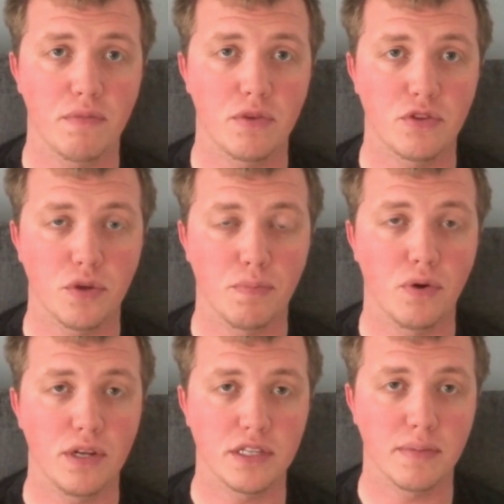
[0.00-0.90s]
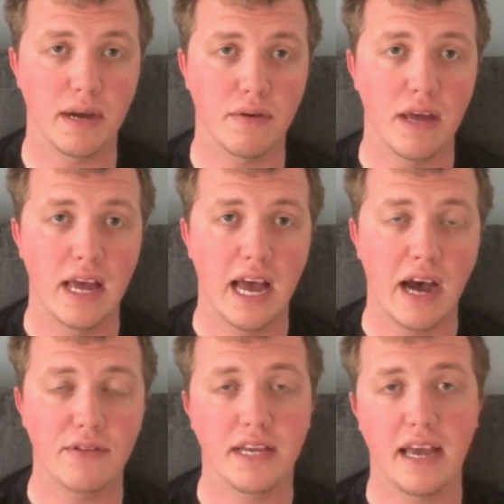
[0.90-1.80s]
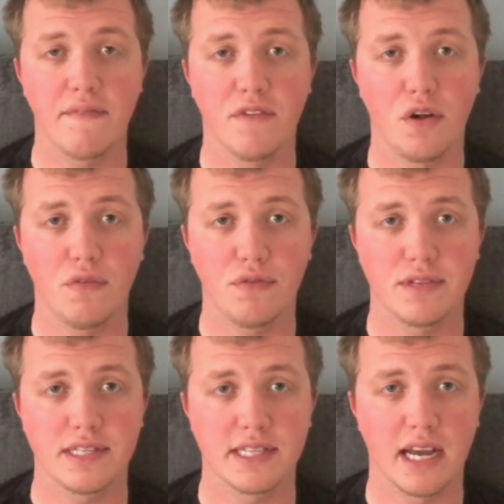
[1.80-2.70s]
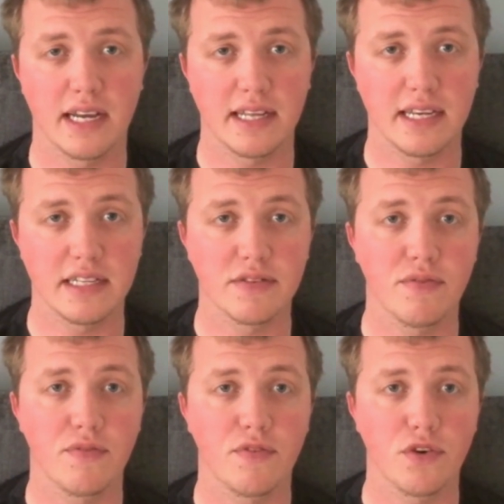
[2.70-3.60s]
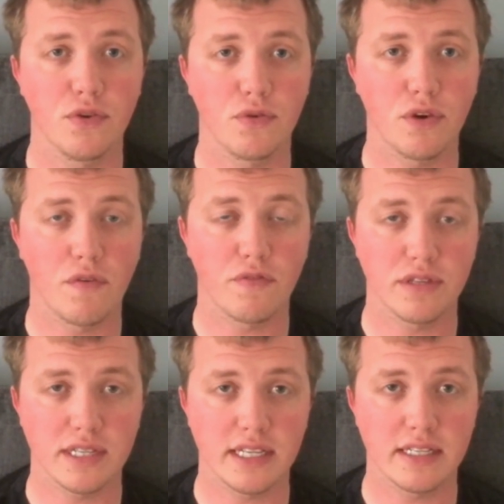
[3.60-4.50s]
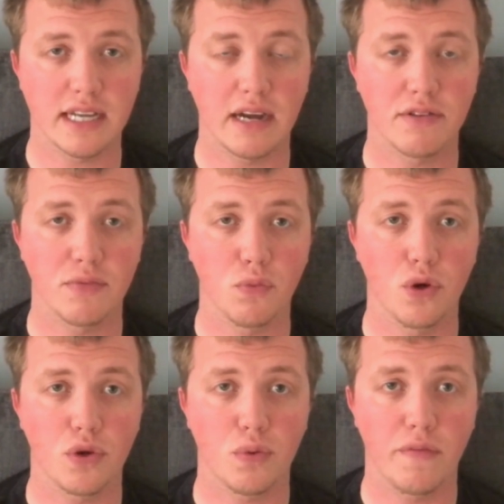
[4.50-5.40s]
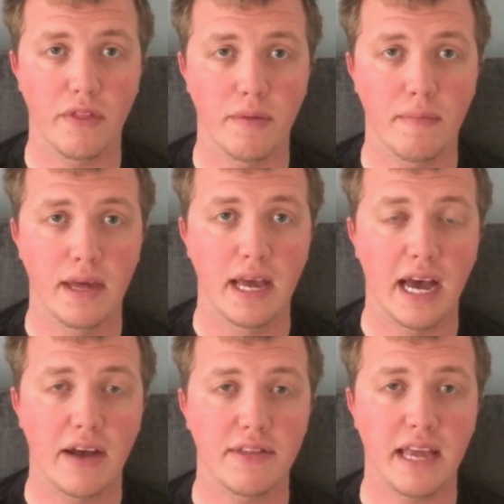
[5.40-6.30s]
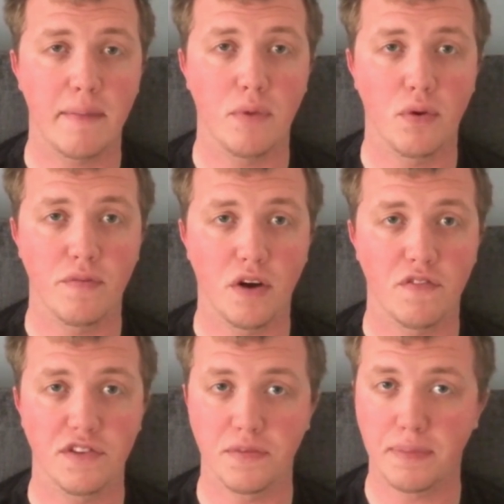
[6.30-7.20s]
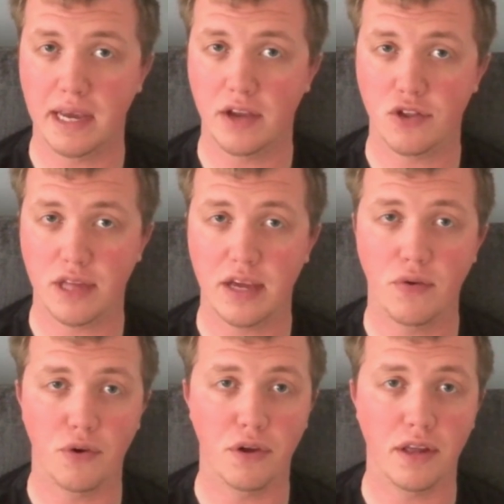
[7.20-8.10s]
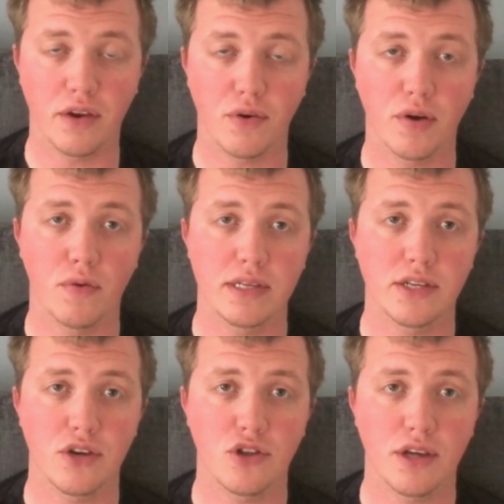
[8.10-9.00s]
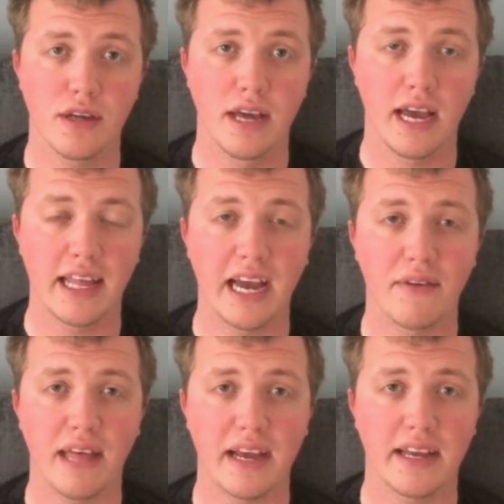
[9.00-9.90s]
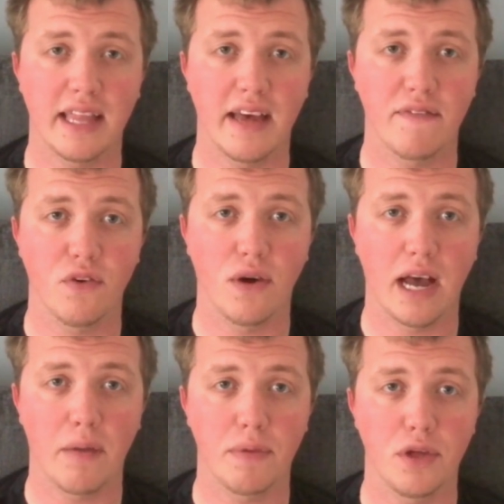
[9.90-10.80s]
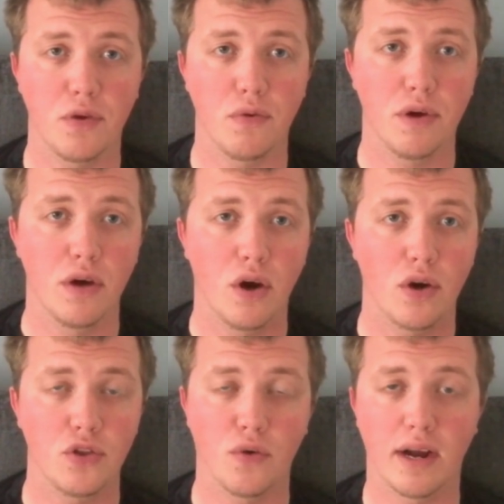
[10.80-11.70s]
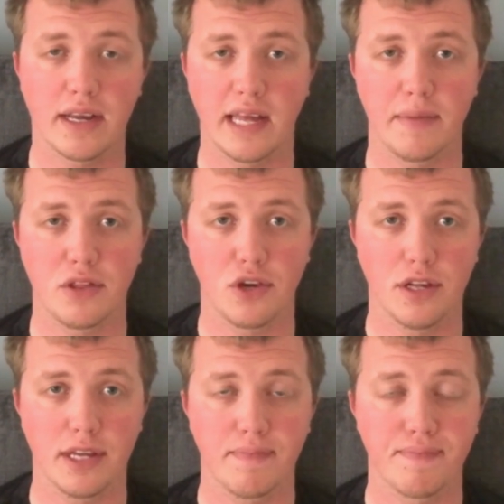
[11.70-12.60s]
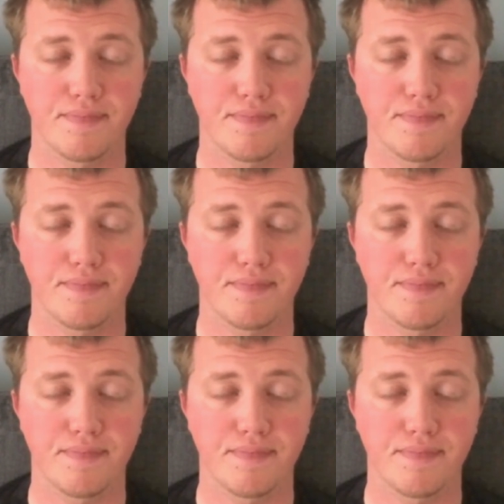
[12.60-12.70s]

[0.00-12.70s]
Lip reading: some points about how to get involved with societies through conferences, how to work with them, how to get more involved as a PhD or early career researcher, and how that can therefore help you on your academic journey.